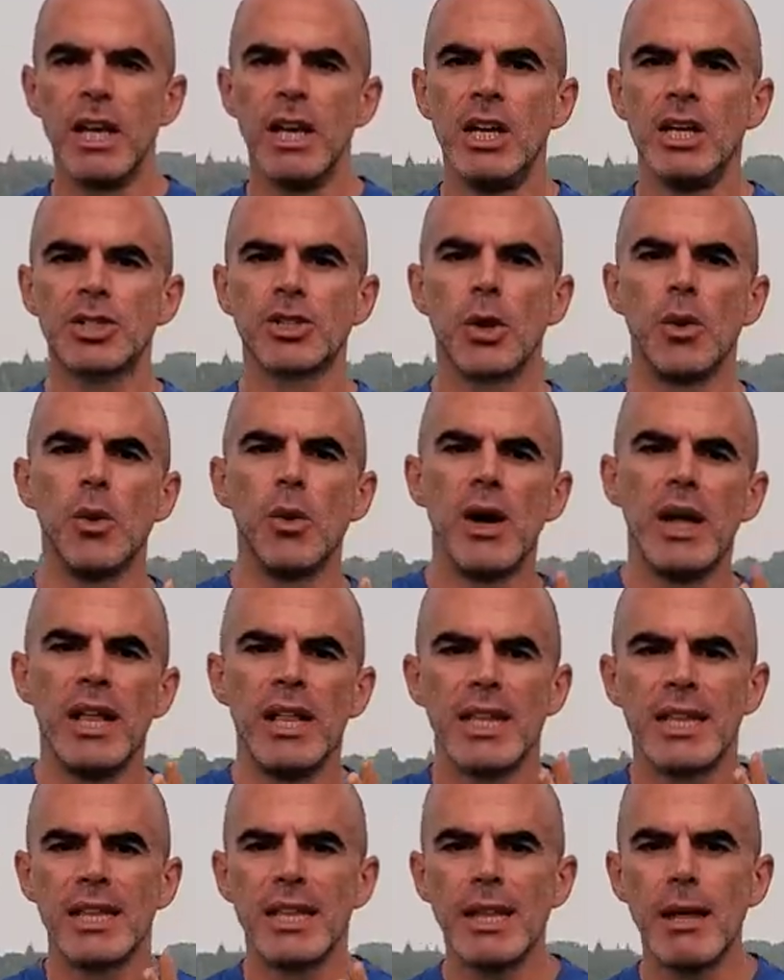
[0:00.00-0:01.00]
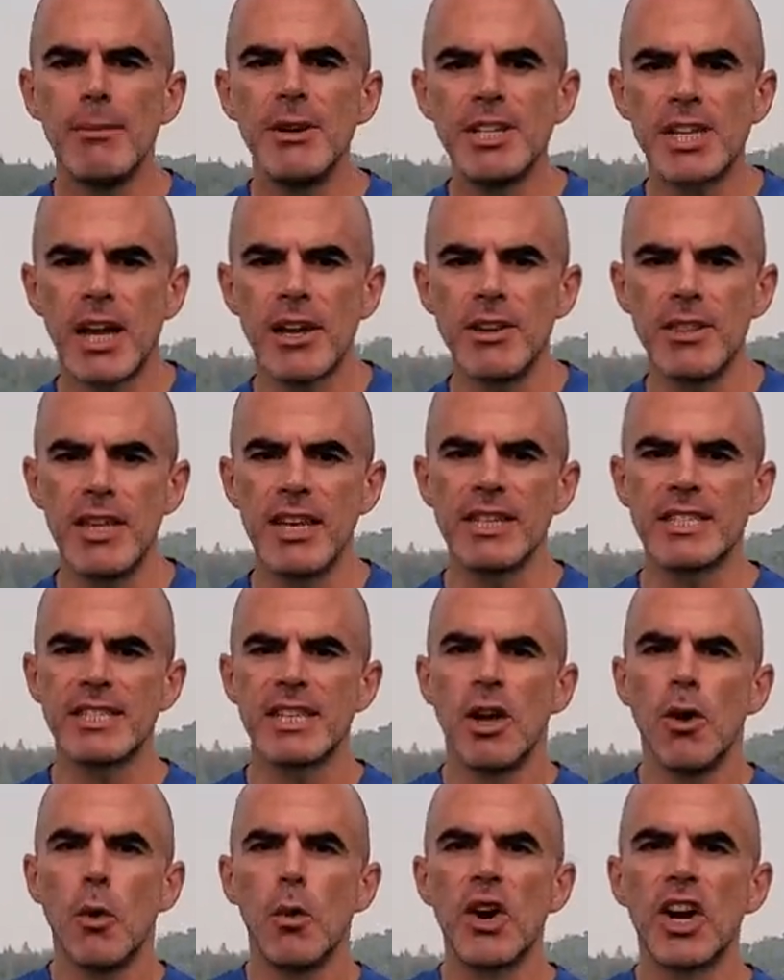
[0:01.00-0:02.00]
So let me tell you this,
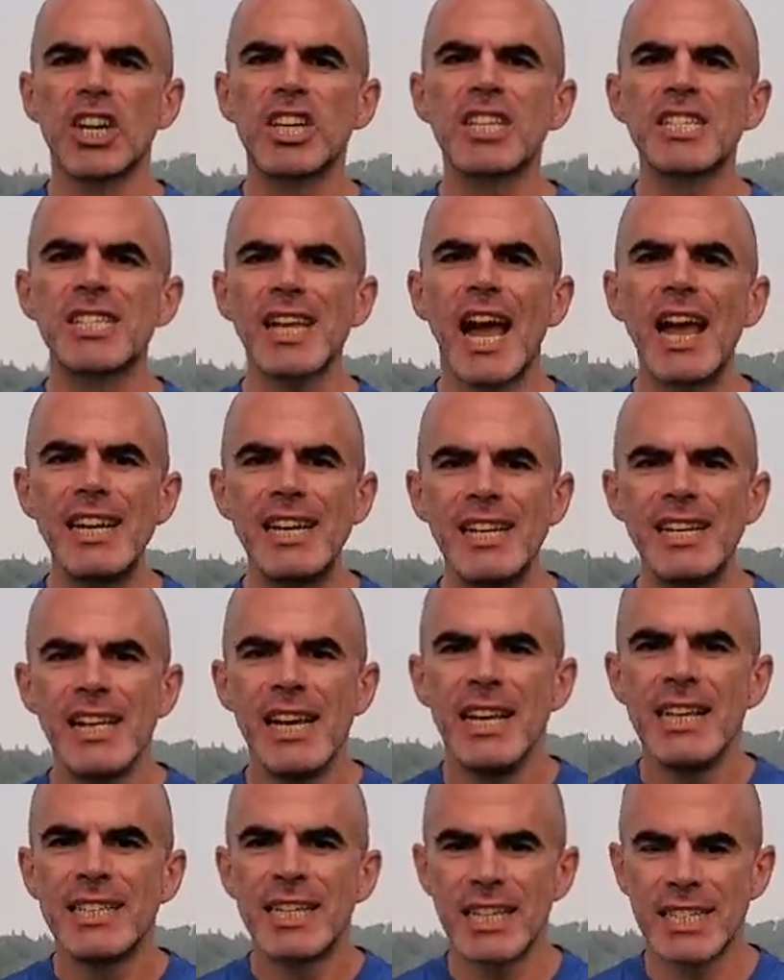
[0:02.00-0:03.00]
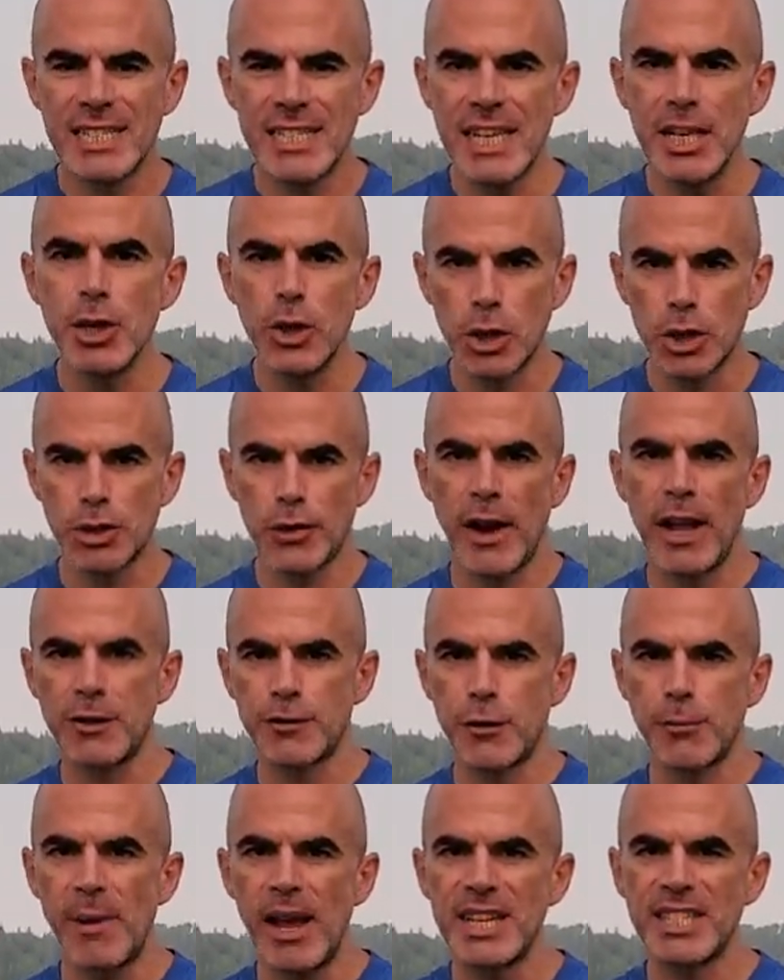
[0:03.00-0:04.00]
we're excited to see your
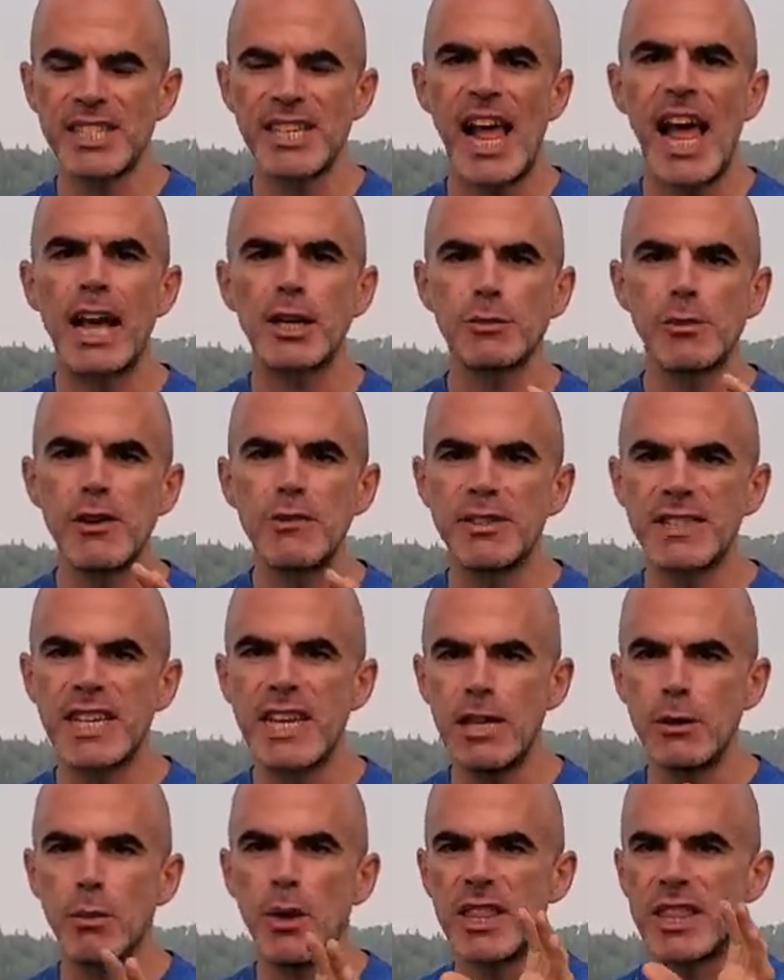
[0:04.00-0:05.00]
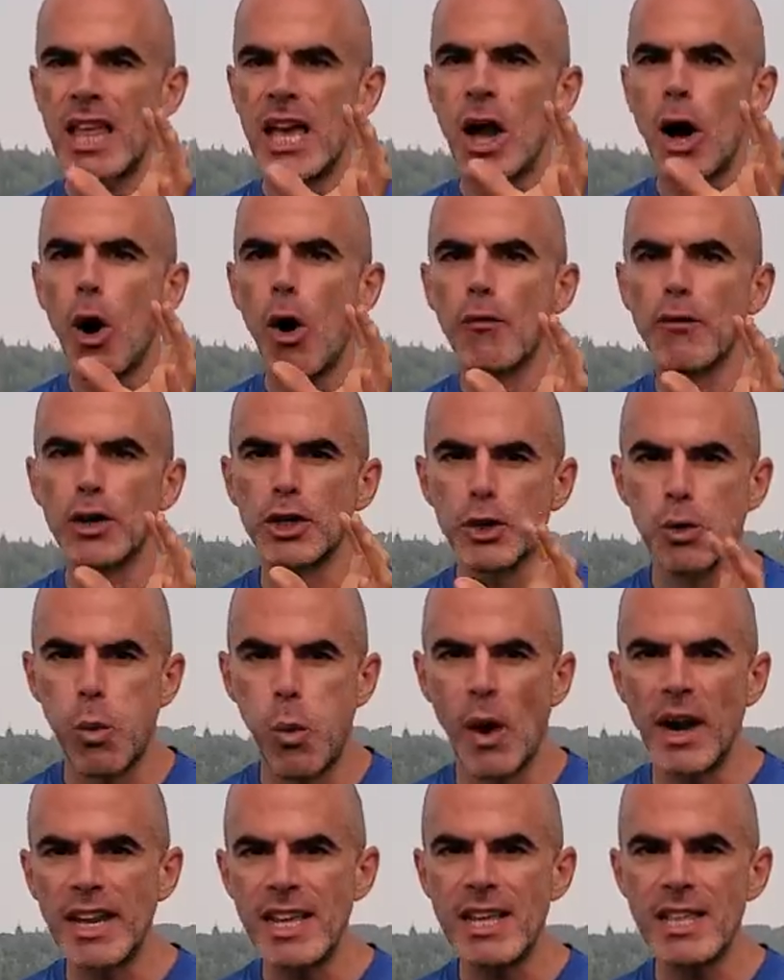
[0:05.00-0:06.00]
transformation, as we've seen with over
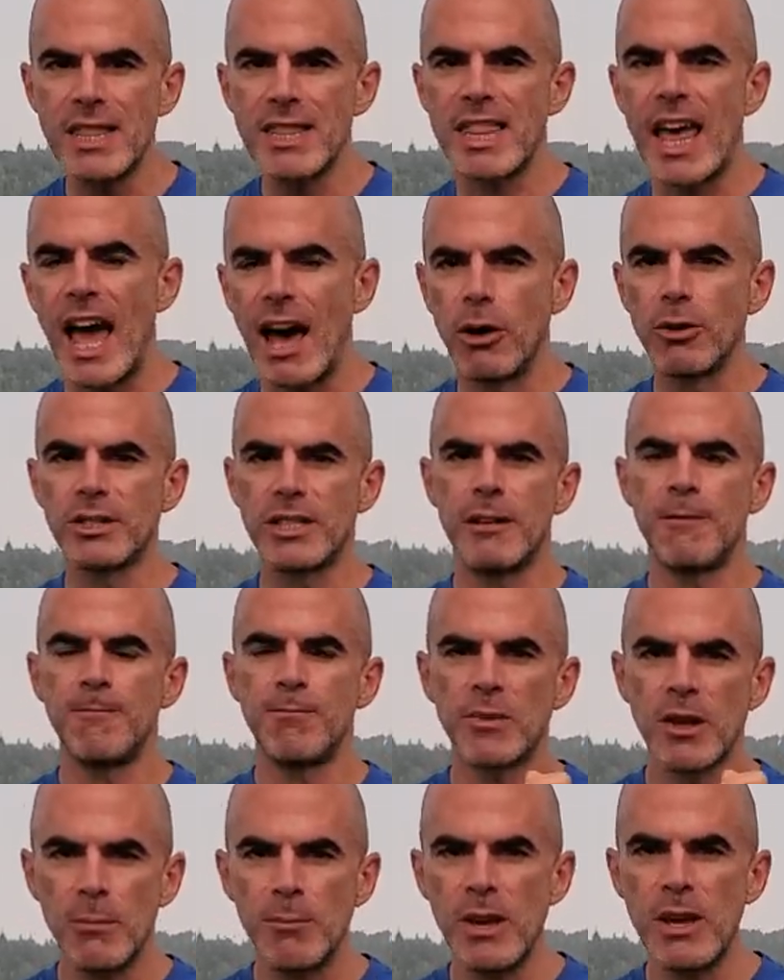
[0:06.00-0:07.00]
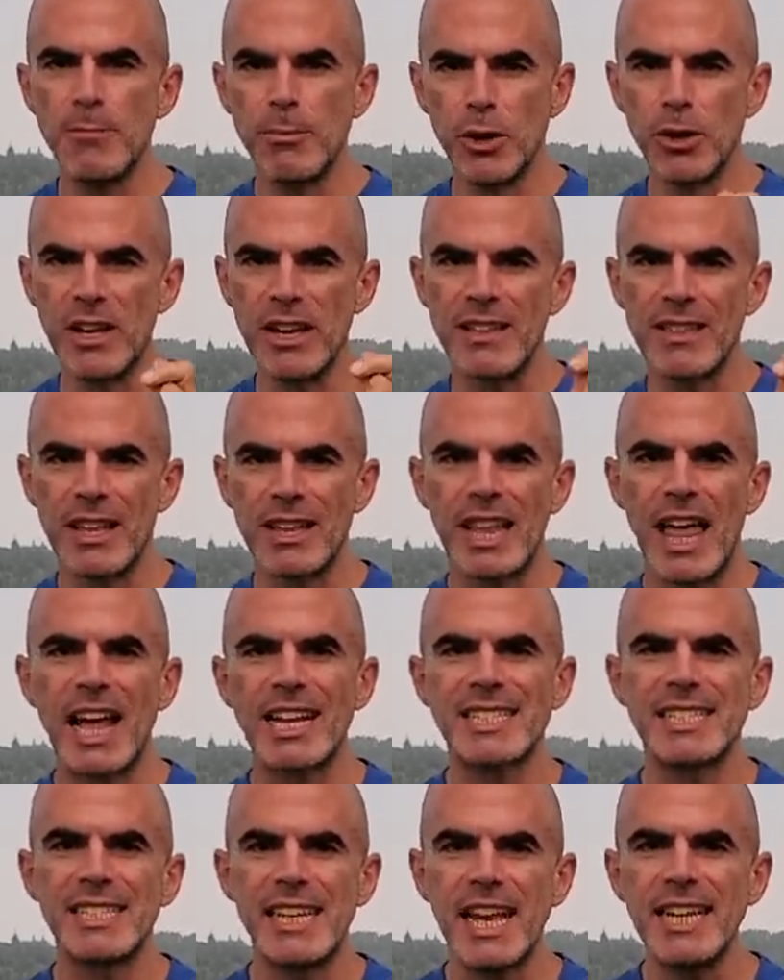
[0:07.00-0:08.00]
20,000 people in the
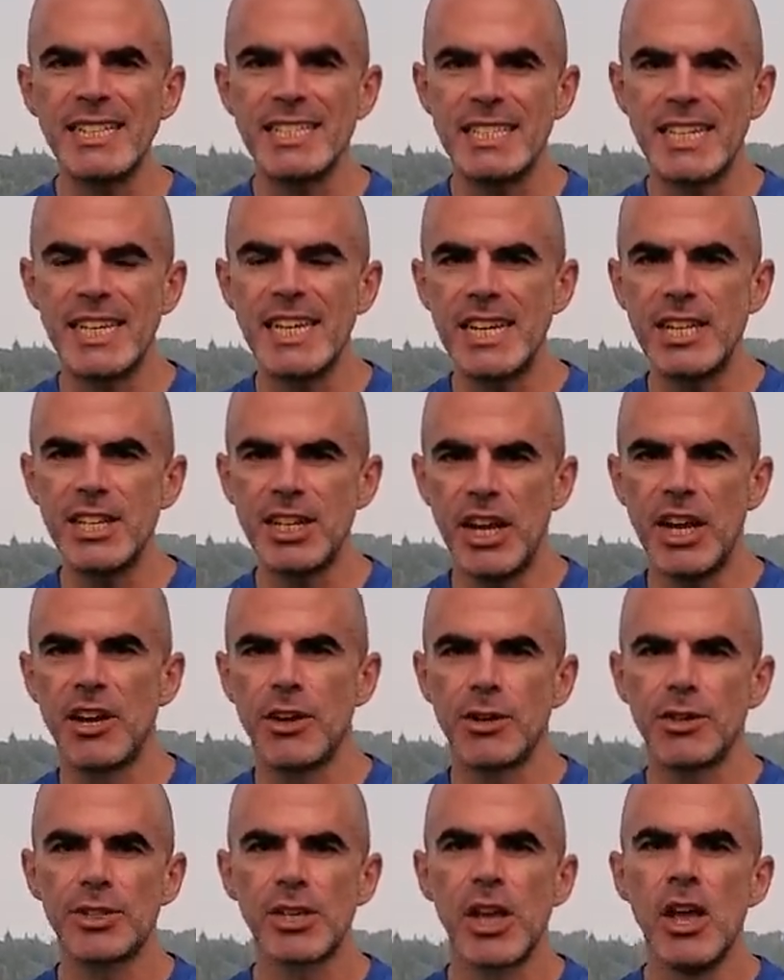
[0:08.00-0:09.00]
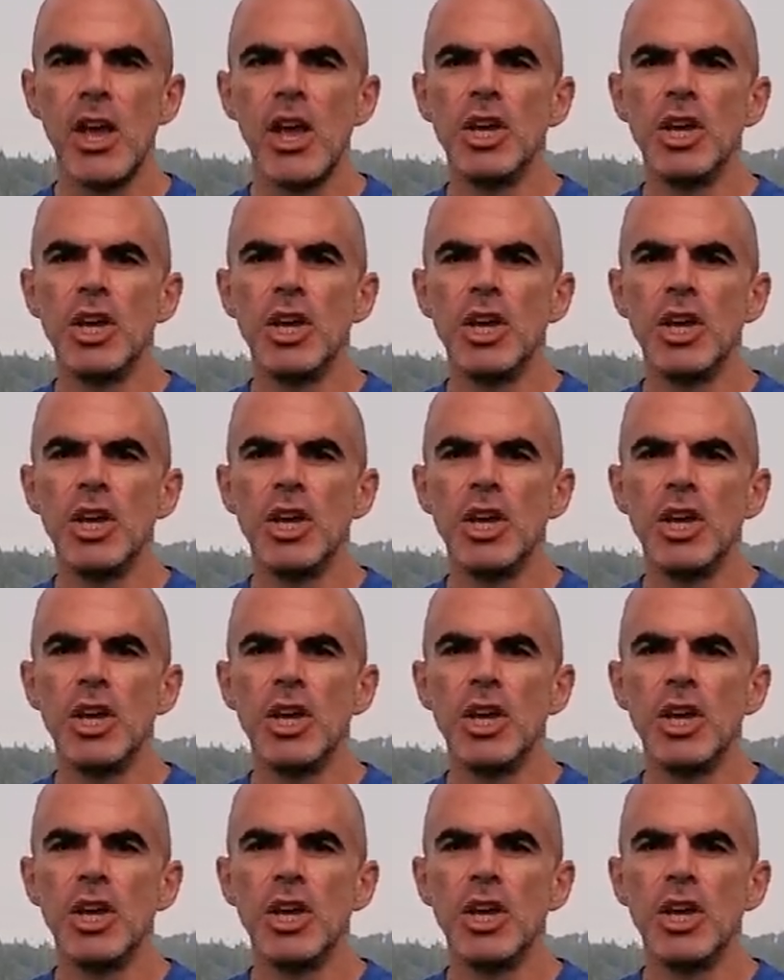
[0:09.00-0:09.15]
last 19 years.